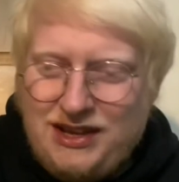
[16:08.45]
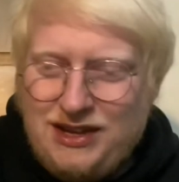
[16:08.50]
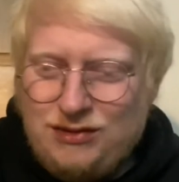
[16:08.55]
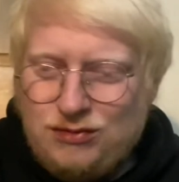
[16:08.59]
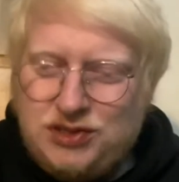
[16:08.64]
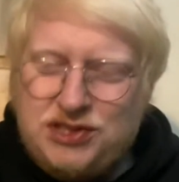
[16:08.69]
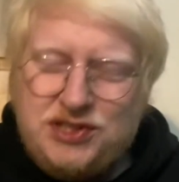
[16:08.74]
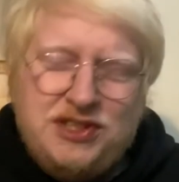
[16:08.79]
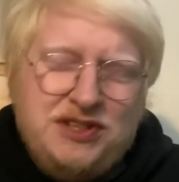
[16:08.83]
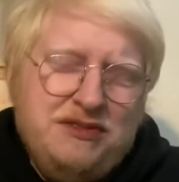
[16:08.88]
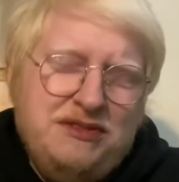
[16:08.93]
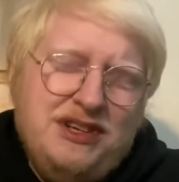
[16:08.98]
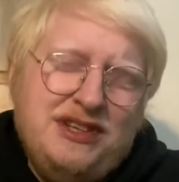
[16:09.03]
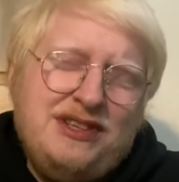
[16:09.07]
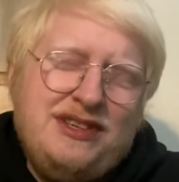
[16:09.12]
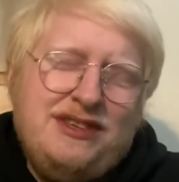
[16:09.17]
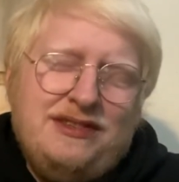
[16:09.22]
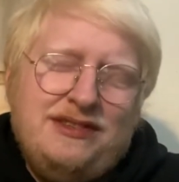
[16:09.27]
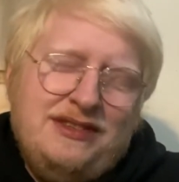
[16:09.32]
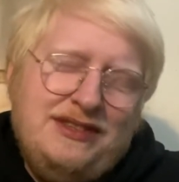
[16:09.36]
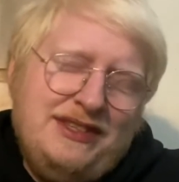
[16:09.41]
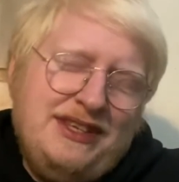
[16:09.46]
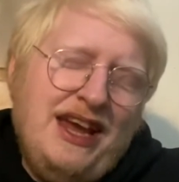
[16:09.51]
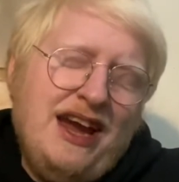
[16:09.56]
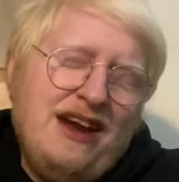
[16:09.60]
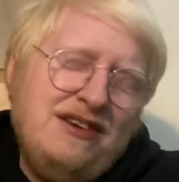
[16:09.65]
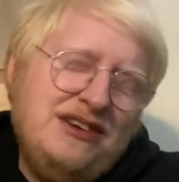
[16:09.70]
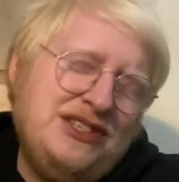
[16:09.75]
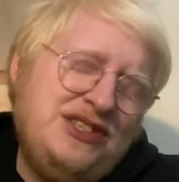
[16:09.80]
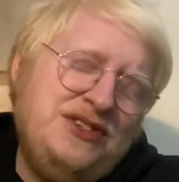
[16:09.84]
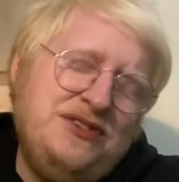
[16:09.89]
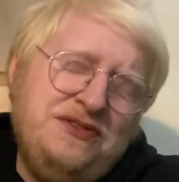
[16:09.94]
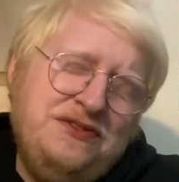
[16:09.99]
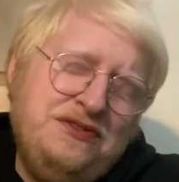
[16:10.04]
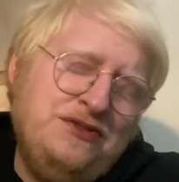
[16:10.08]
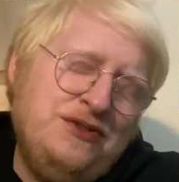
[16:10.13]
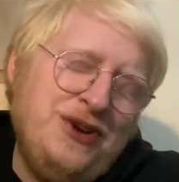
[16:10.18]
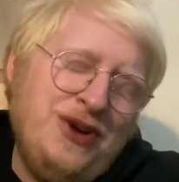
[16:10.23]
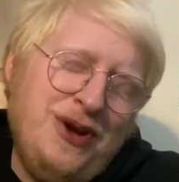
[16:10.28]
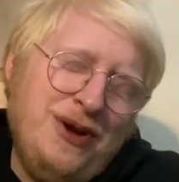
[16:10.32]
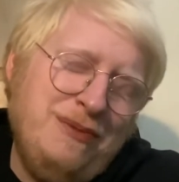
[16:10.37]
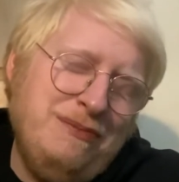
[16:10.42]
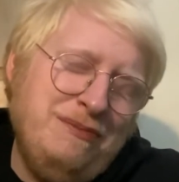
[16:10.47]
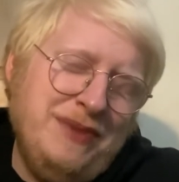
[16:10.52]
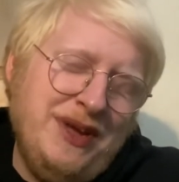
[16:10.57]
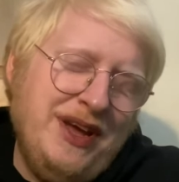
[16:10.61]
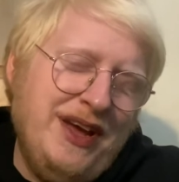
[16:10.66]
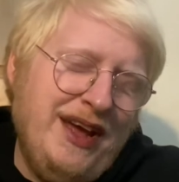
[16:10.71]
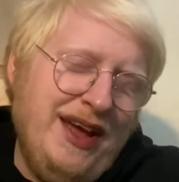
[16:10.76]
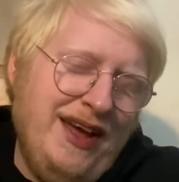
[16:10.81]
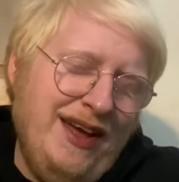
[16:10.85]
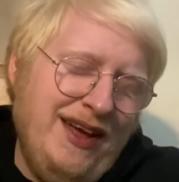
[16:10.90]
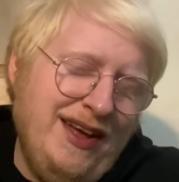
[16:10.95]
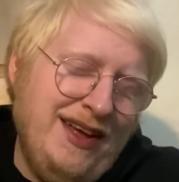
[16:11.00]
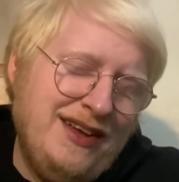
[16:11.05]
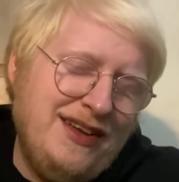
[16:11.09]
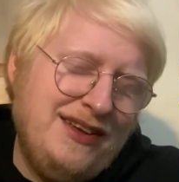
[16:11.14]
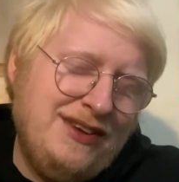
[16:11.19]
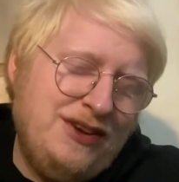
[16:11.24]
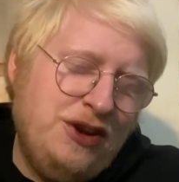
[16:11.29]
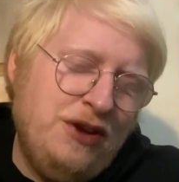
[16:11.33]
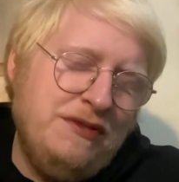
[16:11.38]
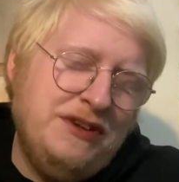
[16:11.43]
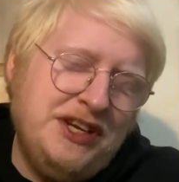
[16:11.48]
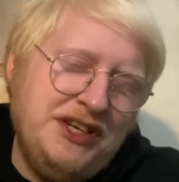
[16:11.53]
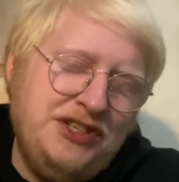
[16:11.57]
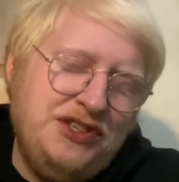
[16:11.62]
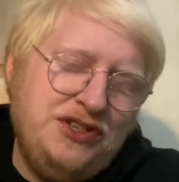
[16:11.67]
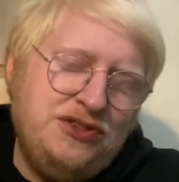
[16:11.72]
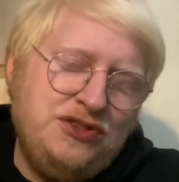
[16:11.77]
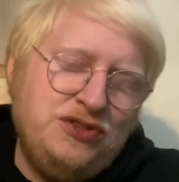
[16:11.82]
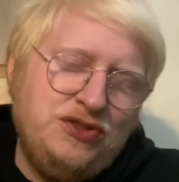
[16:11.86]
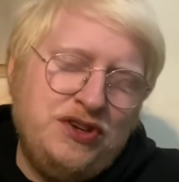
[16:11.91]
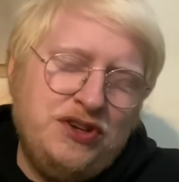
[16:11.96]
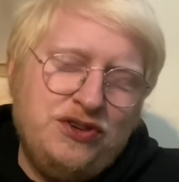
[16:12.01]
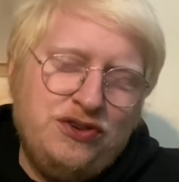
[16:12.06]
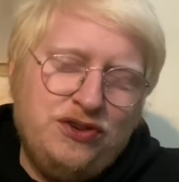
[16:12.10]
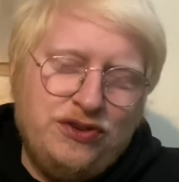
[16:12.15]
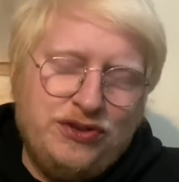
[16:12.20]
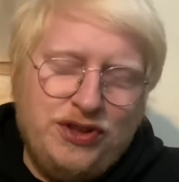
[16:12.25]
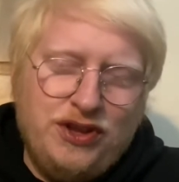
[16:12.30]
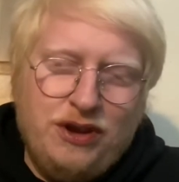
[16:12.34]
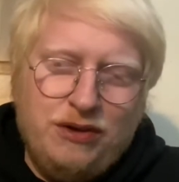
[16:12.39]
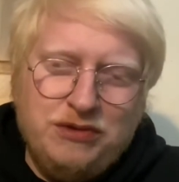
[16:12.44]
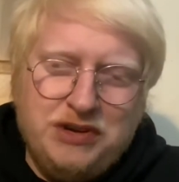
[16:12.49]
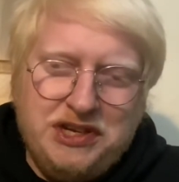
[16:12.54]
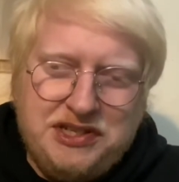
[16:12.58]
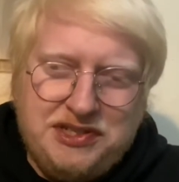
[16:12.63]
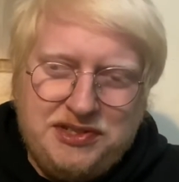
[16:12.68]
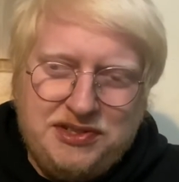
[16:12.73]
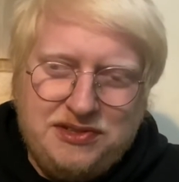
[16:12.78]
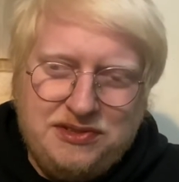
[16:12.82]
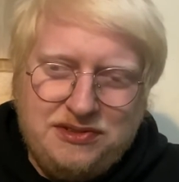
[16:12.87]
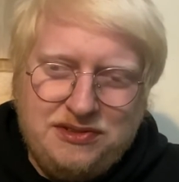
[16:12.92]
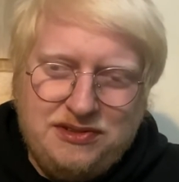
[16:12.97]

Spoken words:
Wasn't there a character from Coronation Street called Norris?